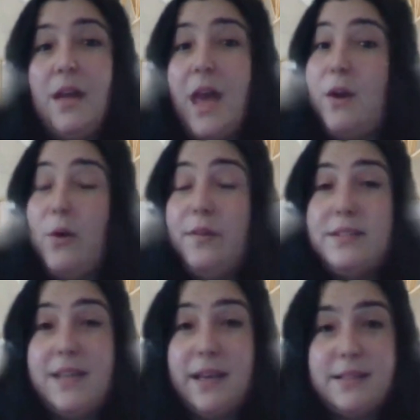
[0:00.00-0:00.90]
It only
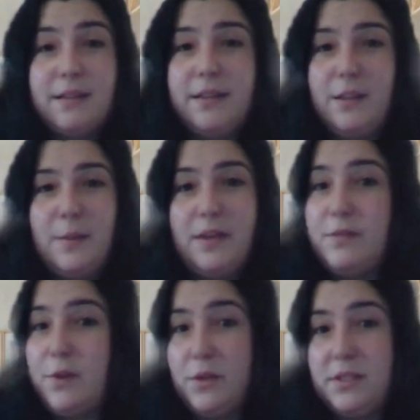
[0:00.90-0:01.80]
takes a little bit of
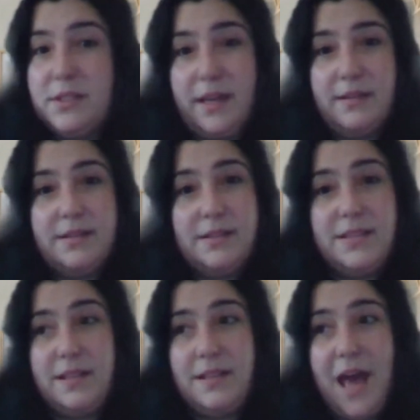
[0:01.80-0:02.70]
noticing to
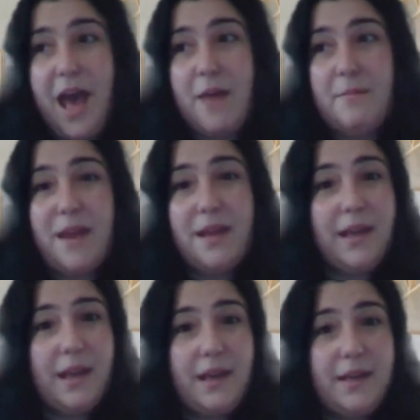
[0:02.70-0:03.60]
see that many
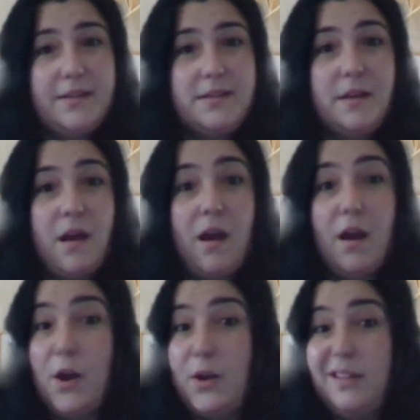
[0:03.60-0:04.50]
kids are
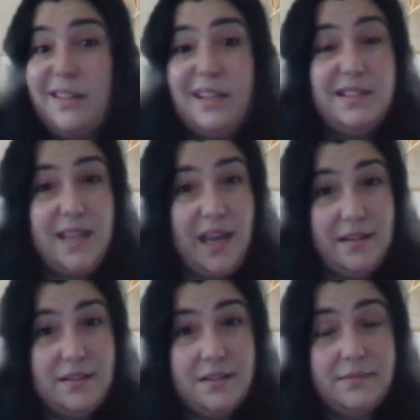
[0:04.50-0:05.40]
hurting these
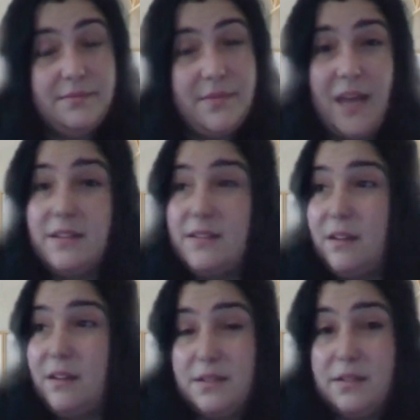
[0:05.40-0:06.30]
days, and
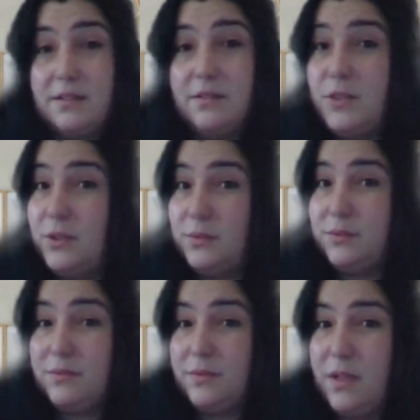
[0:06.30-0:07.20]
adults too.
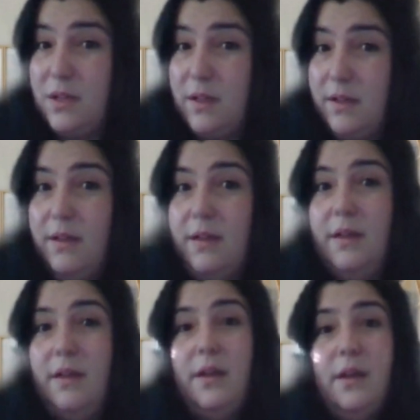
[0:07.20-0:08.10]

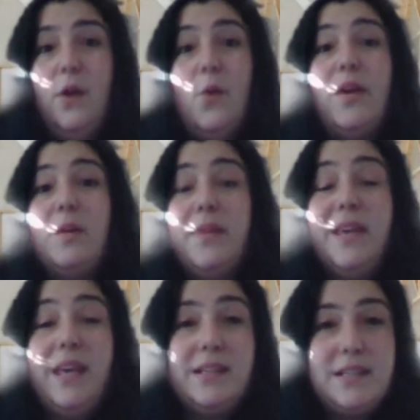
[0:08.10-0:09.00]
We can
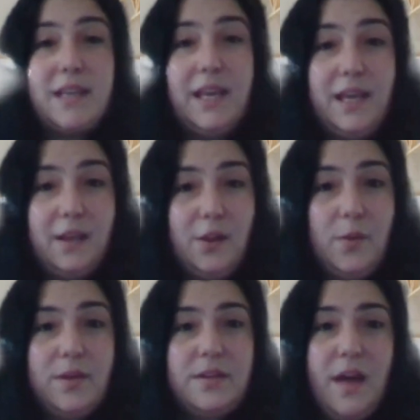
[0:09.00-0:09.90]
begin to heal
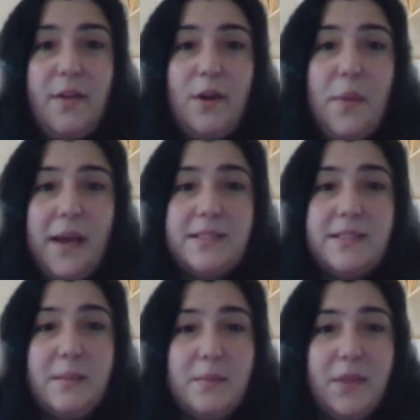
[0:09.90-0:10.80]
one another by
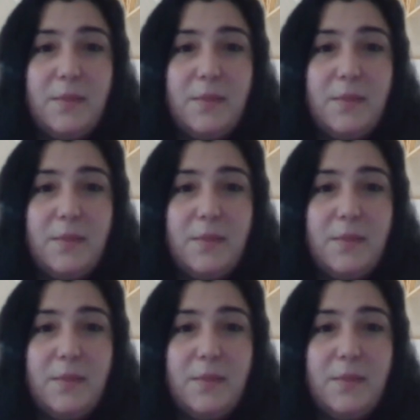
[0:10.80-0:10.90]
simply